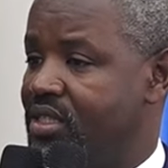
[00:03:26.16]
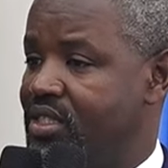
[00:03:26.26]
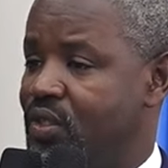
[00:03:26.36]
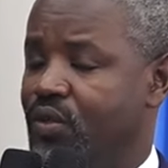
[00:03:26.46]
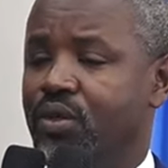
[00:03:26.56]

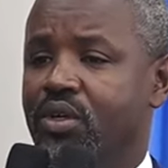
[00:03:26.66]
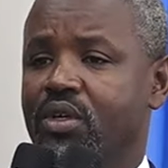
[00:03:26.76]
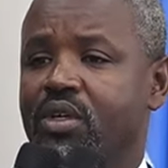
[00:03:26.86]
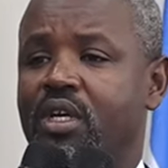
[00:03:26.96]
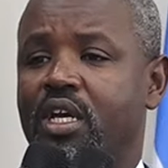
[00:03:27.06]

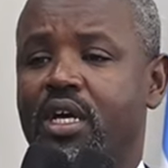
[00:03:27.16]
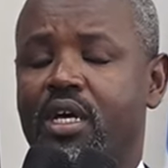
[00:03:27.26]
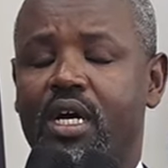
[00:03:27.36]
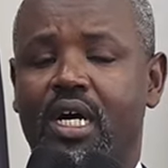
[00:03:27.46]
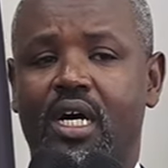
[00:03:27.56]
So
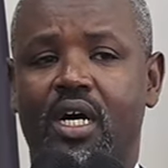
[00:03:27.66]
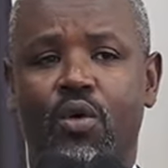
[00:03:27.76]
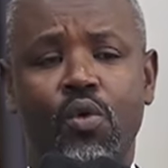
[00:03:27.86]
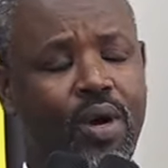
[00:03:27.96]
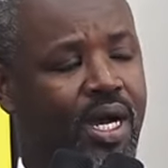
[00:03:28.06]

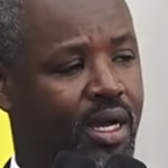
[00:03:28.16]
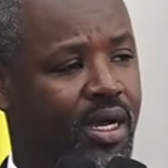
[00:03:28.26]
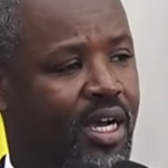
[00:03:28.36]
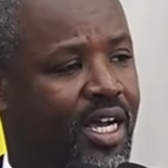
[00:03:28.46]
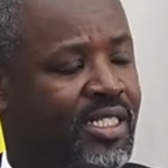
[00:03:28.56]
uh,
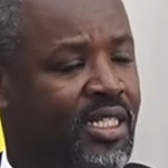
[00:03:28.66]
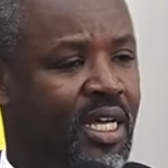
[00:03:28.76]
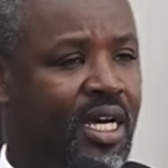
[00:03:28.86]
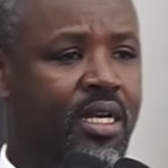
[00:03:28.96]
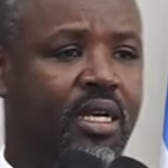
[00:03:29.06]
UWA has
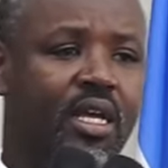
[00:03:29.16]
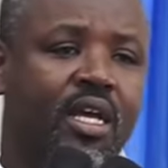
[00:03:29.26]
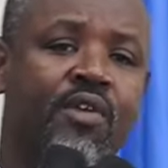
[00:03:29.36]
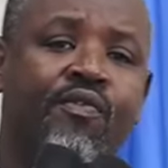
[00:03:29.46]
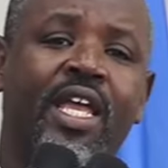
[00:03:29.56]
done
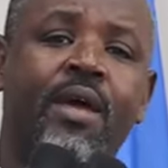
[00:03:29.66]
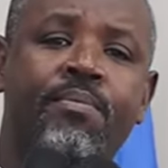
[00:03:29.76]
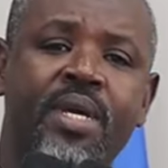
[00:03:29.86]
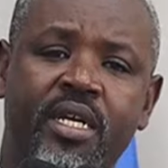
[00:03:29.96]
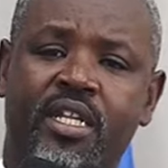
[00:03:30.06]
a
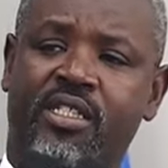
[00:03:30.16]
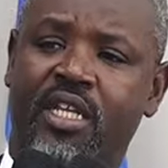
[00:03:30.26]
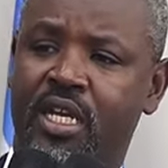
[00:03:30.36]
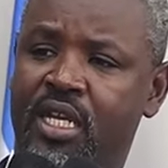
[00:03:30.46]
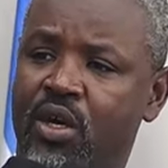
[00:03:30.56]
viability
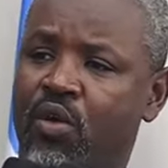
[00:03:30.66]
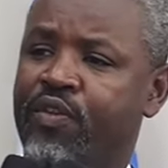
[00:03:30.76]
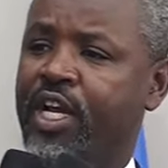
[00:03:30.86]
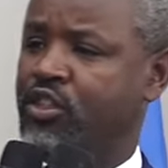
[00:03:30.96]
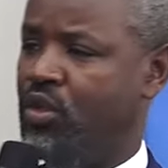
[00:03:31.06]
study
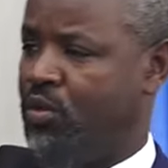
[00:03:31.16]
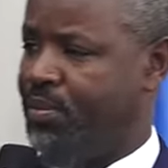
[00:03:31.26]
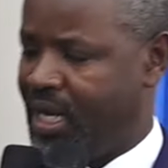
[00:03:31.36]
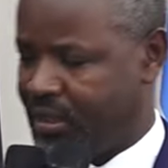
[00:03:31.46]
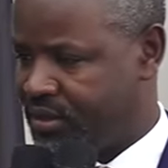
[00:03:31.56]
of national
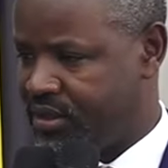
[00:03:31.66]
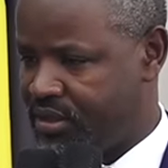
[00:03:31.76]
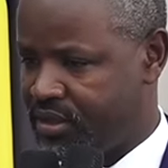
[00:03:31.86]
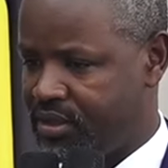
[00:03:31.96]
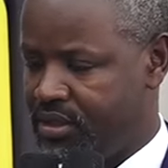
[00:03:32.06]
parks.
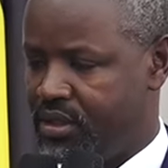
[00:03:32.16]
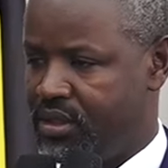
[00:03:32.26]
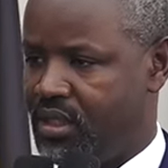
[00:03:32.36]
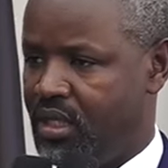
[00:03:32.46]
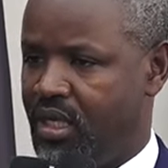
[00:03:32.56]

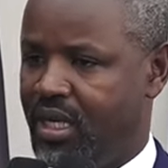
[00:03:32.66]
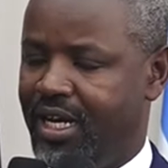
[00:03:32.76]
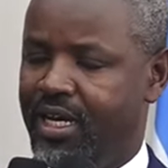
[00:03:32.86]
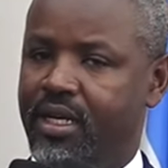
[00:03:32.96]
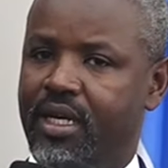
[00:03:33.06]

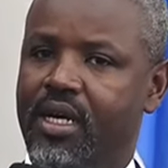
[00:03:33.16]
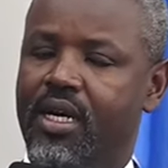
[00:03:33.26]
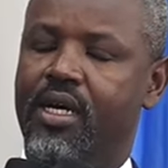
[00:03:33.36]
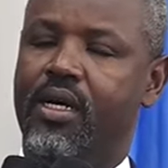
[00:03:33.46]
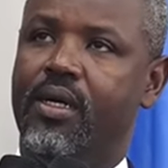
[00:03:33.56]
And
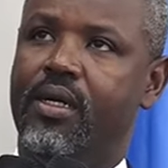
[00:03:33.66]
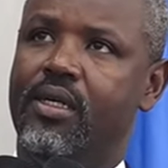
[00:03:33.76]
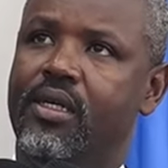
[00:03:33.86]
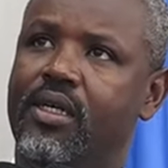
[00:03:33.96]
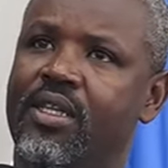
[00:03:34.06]
uh,
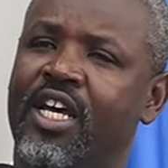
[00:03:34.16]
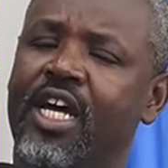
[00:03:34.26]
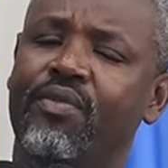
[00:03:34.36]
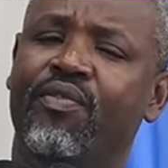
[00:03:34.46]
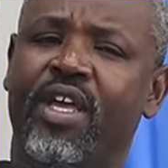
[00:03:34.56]

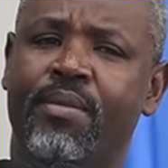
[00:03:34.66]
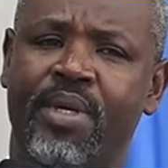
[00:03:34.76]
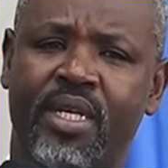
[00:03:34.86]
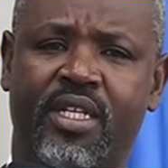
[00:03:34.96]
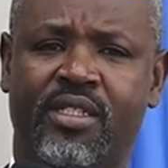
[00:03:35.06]
that
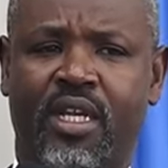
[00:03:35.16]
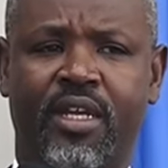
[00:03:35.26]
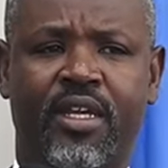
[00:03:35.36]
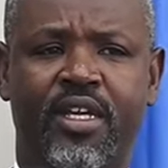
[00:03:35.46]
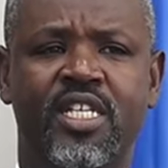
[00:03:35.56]
viability
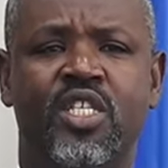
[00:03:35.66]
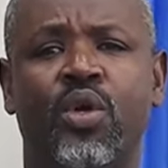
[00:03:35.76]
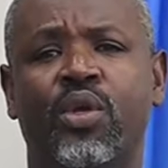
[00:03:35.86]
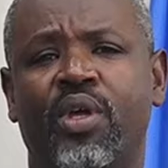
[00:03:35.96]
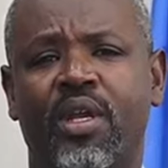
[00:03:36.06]
study is
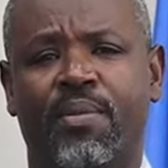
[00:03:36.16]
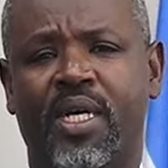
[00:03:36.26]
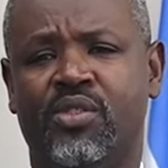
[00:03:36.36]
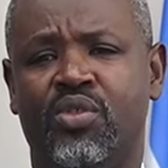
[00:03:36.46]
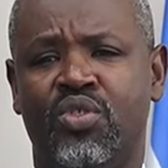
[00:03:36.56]
going to help
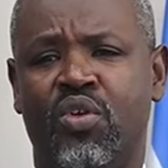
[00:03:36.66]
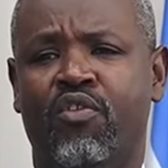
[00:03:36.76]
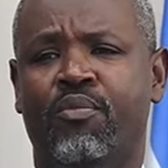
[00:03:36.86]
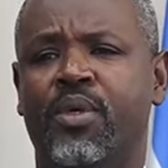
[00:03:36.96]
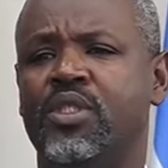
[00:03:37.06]
us
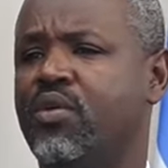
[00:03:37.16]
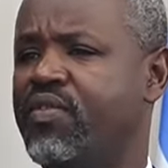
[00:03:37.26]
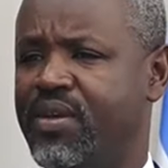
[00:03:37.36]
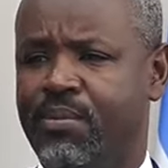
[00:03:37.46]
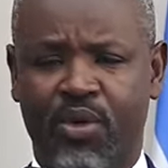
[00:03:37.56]
resolve most
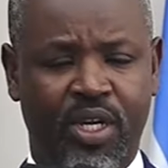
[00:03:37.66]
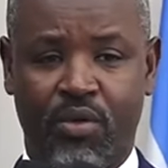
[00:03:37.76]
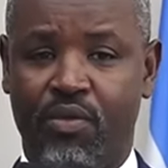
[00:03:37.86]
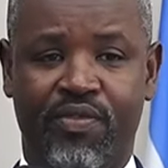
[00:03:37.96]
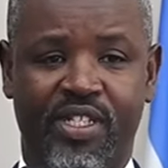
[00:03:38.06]
of the border
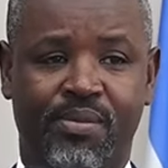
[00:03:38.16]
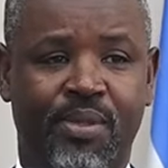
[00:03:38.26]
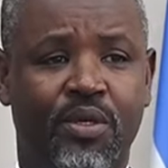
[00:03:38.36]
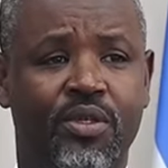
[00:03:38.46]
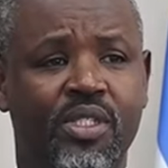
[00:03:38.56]
conflicts
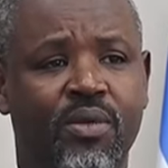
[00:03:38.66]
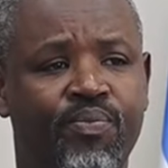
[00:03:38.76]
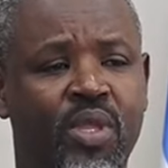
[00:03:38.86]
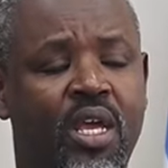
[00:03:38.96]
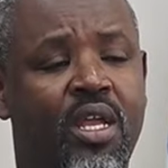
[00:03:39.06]
because
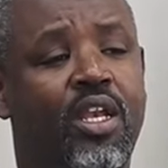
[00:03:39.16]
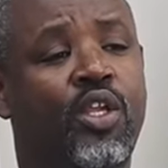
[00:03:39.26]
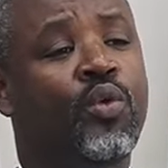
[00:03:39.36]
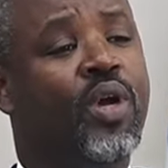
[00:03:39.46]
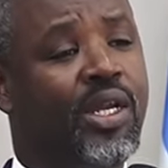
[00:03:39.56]

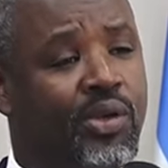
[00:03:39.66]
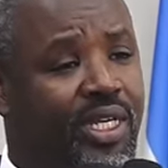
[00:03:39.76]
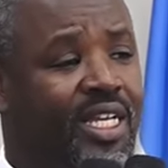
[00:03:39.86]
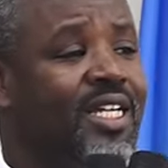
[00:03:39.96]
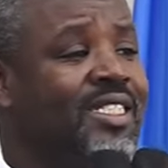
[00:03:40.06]
you
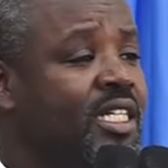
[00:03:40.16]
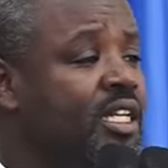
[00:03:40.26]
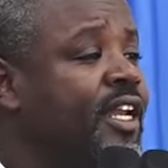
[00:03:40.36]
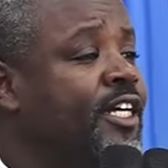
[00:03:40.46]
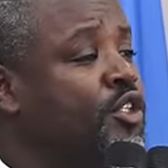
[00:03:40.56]
cannot
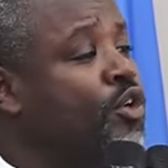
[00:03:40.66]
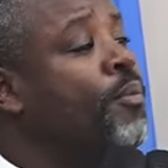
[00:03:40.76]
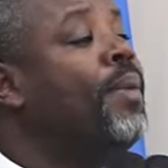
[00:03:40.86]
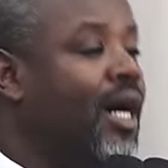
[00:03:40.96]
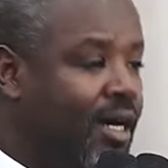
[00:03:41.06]
degazette a
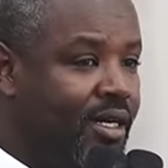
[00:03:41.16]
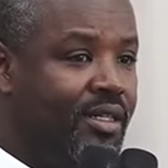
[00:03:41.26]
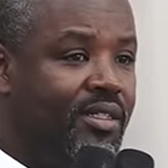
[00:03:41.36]
national park.